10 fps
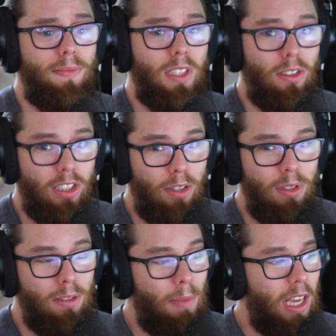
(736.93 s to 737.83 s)
So she
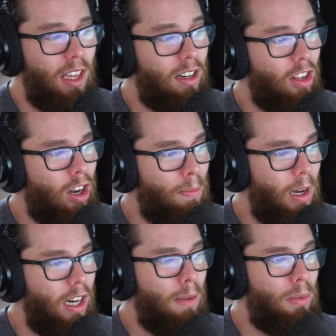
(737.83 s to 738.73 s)
was making a lot of money